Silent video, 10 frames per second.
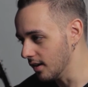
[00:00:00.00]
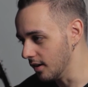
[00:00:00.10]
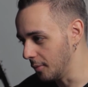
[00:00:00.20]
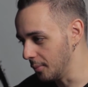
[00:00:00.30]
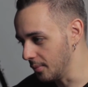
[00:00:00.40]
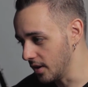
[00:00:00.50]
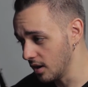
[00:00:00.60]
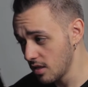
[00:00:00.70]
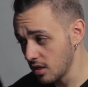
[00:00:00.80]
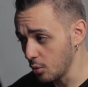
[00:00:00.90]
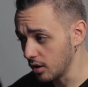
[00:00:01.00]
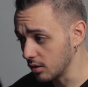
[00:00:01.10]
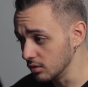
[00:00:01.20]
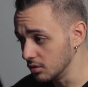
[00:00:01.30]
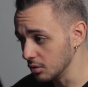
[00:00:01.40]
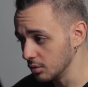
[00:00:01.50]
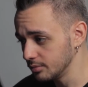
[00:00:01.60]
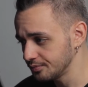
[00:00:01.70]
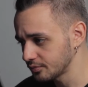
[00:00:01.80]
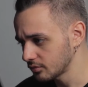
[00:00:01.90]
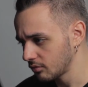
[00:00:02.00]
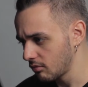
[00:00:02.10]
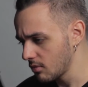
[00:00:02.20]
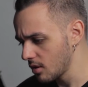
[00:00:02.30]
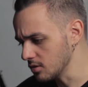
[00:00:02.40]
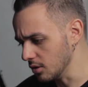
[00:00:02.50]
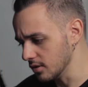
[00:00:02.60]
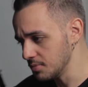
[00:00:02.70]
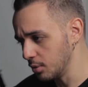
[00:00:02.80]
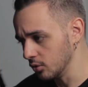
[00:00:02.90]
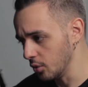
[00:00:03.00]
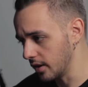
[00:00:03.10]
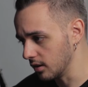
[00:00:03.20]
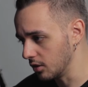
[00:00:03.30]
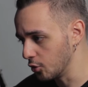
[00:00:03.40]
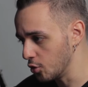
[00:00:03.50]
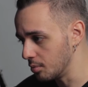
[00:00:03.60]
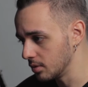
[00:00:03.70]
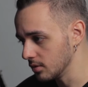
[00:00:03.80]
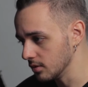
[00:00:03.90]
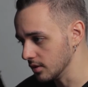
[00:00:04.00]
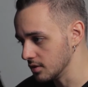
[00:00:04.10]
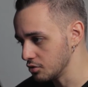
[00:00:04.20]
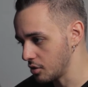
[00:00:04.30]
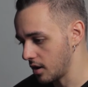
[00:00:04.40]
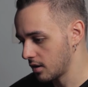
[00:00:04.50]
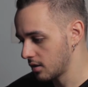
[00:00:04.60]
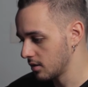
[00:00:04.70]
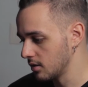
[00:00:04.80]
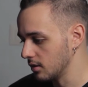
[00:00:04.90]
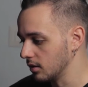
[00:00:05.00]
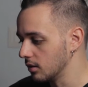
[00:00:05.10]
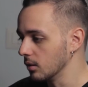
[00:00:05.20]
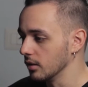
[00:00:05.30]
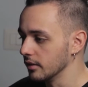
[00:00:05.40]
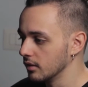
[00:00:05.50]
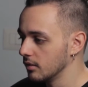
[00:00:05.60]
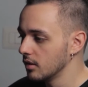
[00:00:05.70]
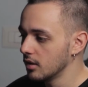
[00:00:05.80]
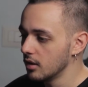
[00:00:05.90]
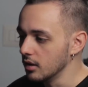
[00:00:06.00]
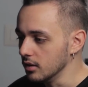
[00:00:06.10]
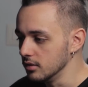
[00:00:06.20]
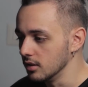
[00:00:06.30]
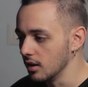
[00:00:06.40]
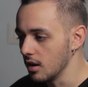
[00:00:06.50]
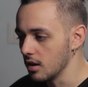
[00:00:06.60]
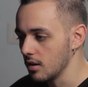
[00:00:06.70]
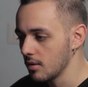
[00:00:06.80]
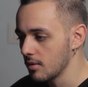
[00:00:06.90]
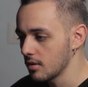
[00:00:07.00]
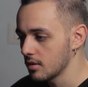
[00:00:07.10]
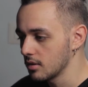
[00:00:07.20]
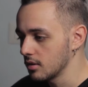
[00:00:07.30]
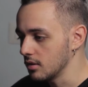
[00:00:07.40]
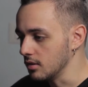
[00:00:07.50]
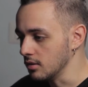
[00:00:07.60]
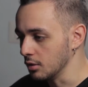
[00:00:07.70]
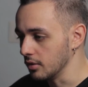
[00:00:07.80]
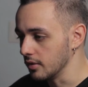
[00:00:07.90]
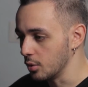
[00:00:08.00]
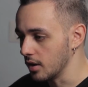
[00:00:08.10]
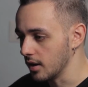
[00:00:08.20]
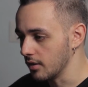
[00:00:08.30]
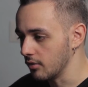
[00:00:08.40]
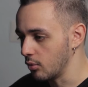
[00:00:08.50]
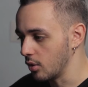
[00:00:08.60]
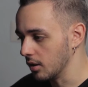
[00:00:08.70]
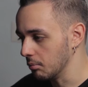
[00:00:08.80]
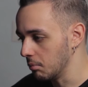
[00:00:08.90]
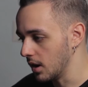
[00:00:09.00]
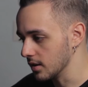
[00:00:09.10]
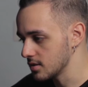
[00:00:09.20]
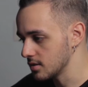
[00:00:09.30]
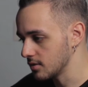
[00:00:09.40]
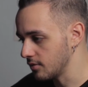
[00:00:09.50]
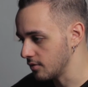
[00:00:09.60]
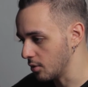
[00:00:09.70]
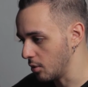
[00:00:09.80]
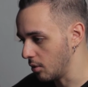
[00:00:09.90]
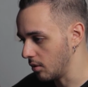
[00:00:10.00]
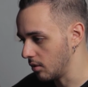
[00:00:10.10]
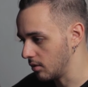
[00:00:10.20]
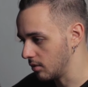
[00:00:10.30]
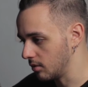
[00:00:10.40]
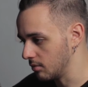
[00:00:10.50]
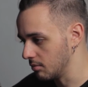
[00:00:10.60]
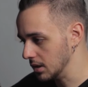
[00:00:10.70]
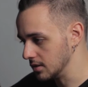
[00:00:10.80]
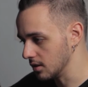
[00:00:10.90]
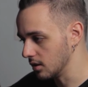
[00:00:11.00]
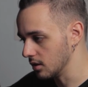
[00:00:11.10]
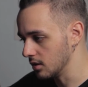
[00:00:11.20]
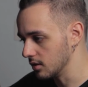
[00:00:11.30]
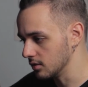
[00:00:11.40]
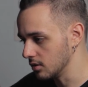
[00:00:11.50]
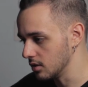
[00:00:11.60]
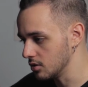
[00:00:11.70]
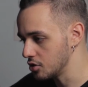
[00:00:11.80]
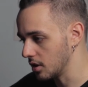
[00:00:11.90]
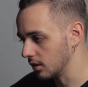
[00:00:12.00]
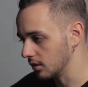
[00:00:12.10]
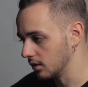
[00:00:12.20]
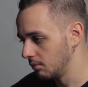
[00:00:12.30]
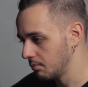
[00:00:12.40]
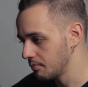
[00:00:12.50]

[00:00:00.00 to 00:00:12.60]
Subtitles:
Another thing we could do, so at this point we can group this track, call it delay. So we have one bus for basically each channel.